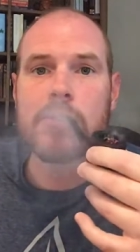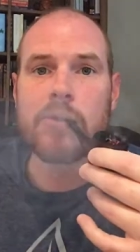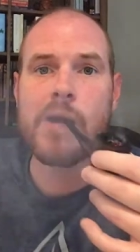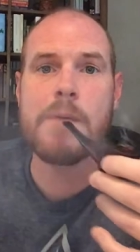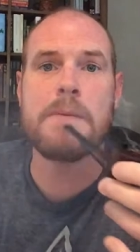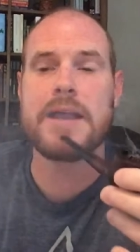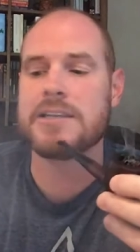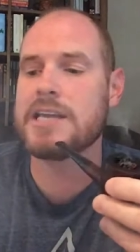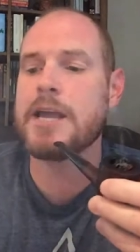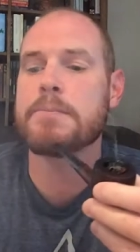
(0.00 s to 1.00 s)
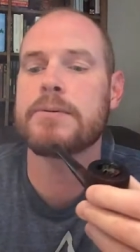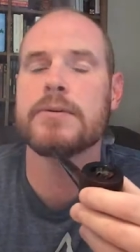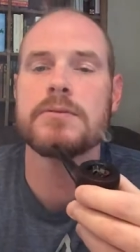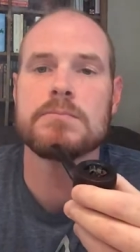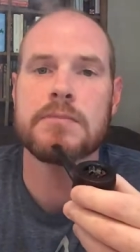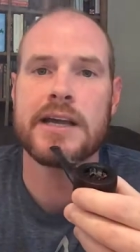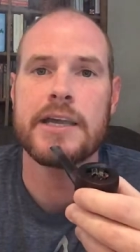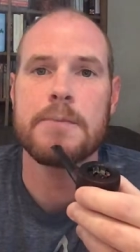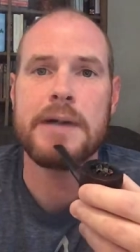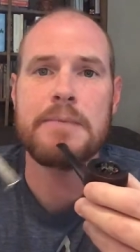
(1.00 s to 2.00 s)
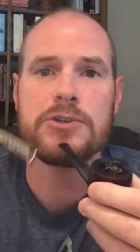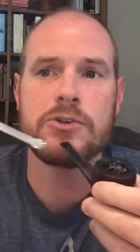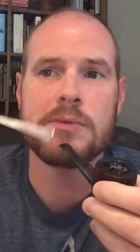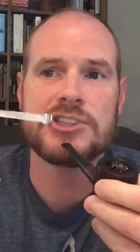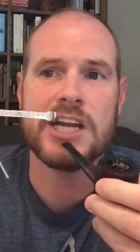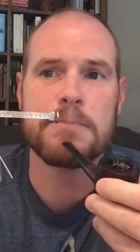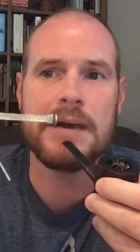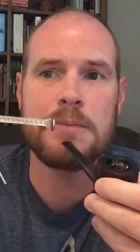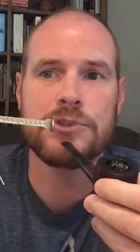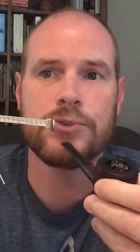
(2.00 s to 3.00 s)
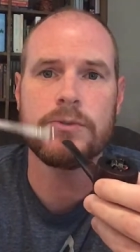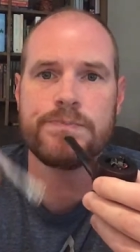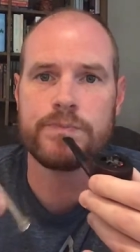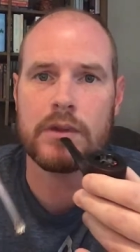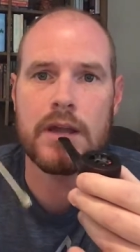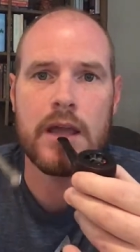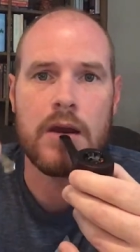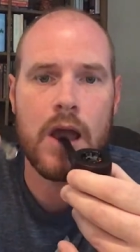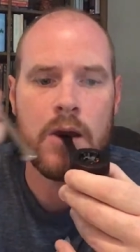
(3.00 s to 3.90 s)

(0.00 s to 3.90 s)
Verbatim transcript: Grab my pipe tool, my check pipe tool again.